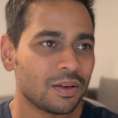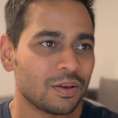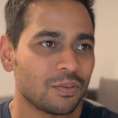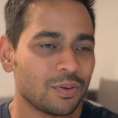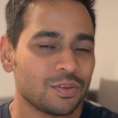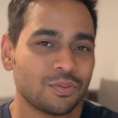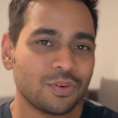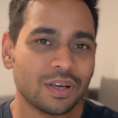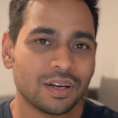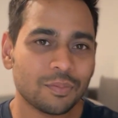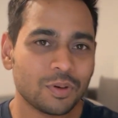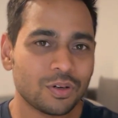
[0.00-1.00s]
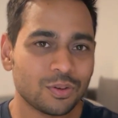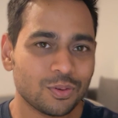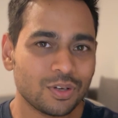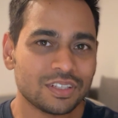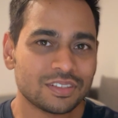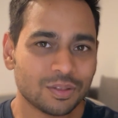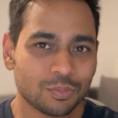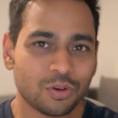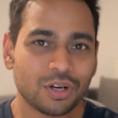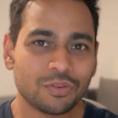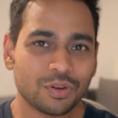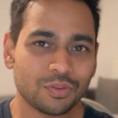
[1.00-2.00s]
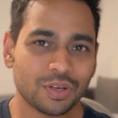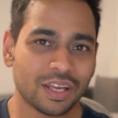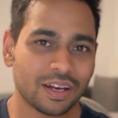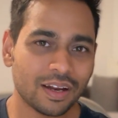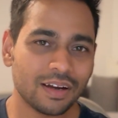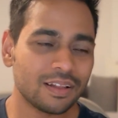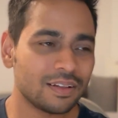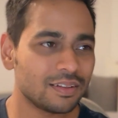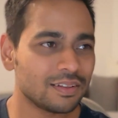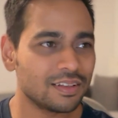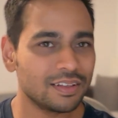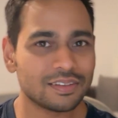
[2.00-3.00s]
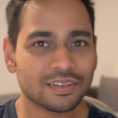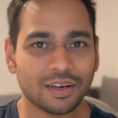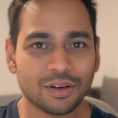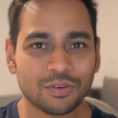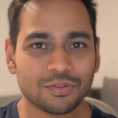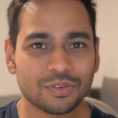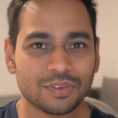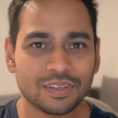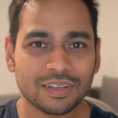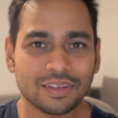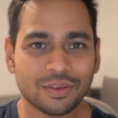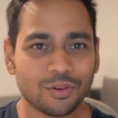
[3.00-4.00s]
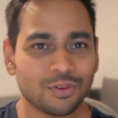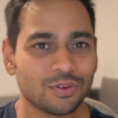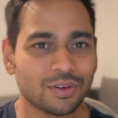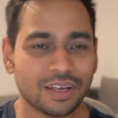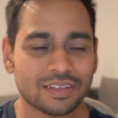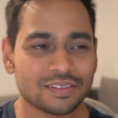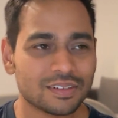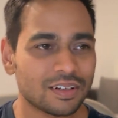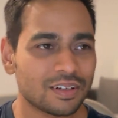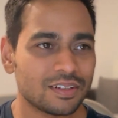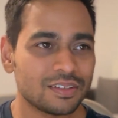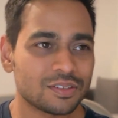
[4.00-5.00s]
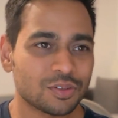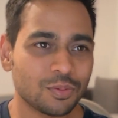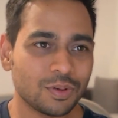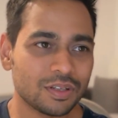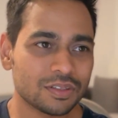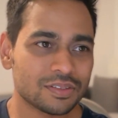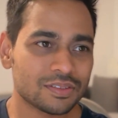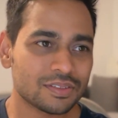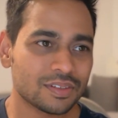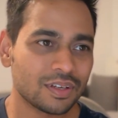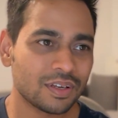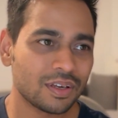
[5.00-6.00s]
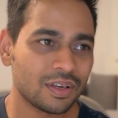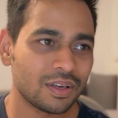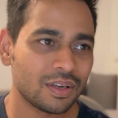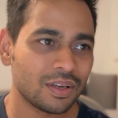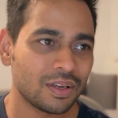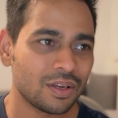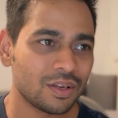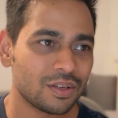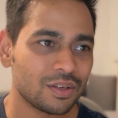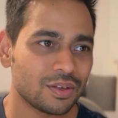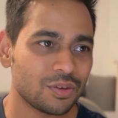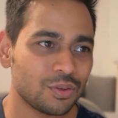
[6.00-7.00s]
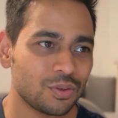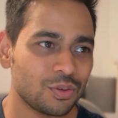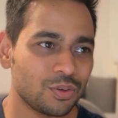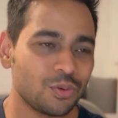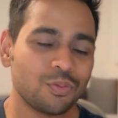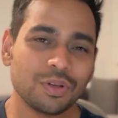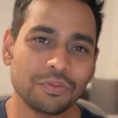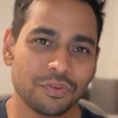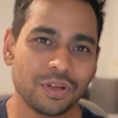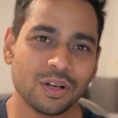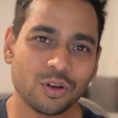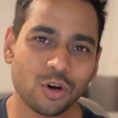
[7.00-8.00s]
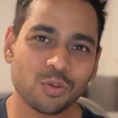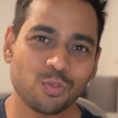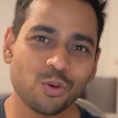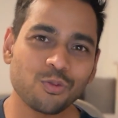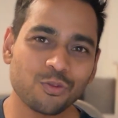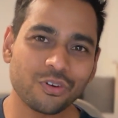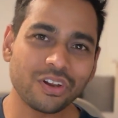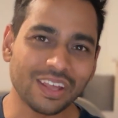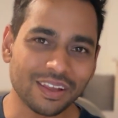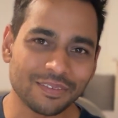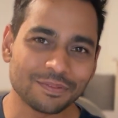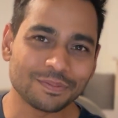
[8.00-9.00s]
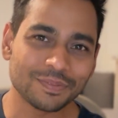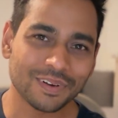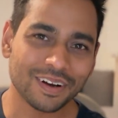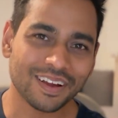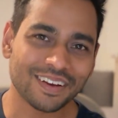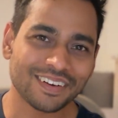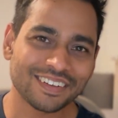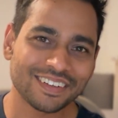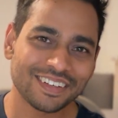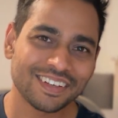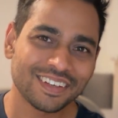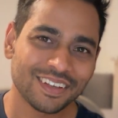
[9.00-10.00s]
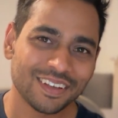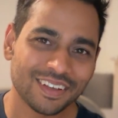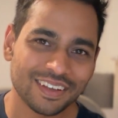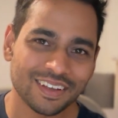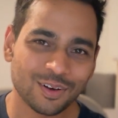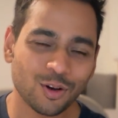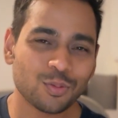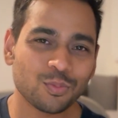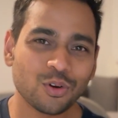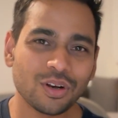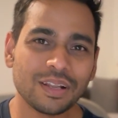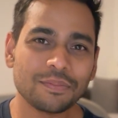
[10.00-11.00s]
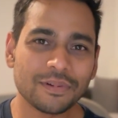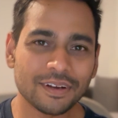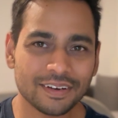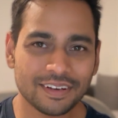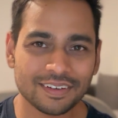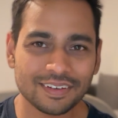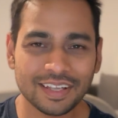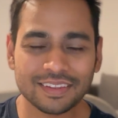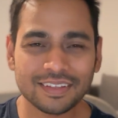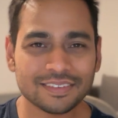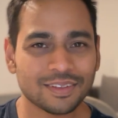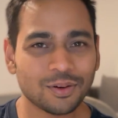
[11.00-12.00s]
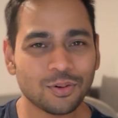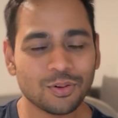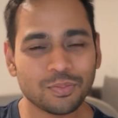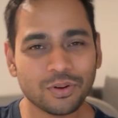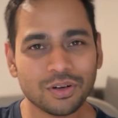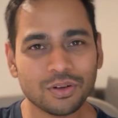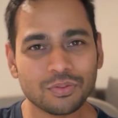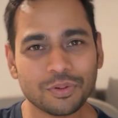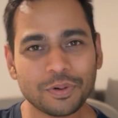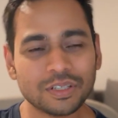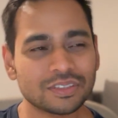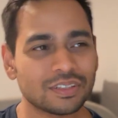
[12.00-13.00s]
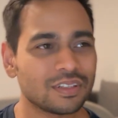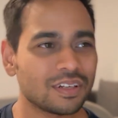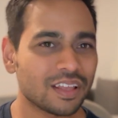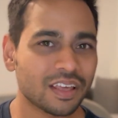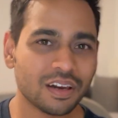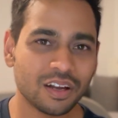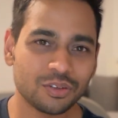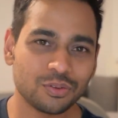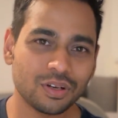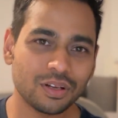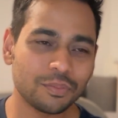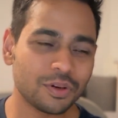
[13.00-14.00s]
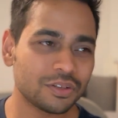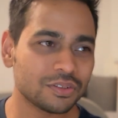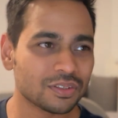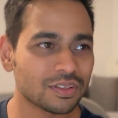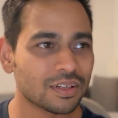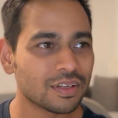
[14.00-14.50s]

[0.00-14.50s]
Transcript: Once we are able to reach the point where we can handle these kind of, you know, external stimulus, you will feel a lot more free, right? A lot more liberated. Like, that's the whole point of Vipassana, like gradual liberation.